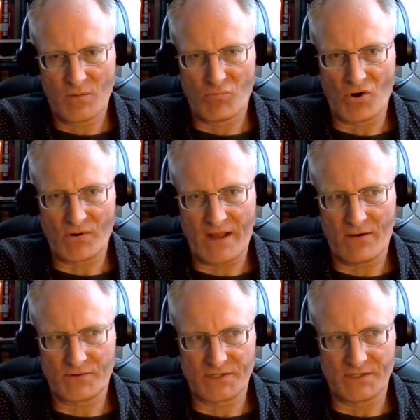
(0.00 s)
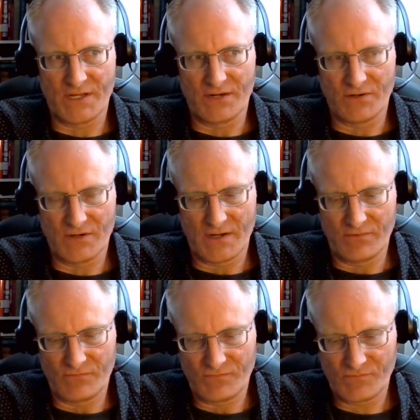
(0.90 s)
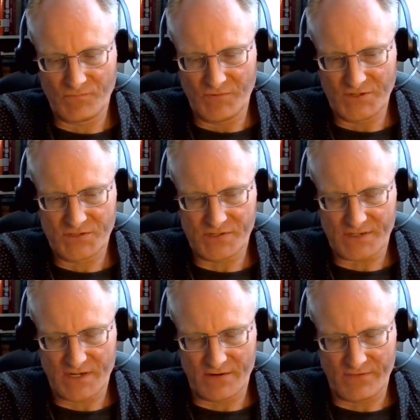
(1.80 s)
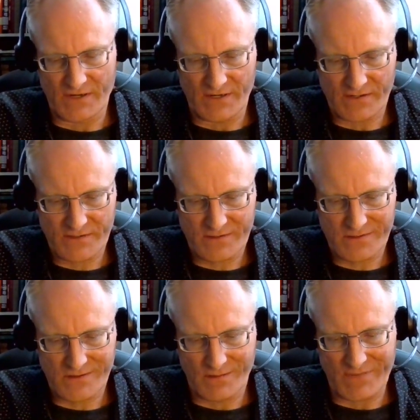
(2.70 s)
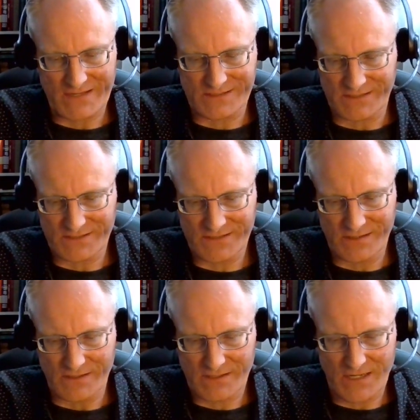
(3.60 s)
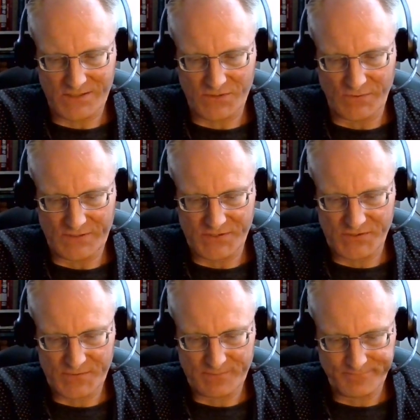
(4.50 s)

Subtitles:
broke out and reached a kind of a climactic consequences.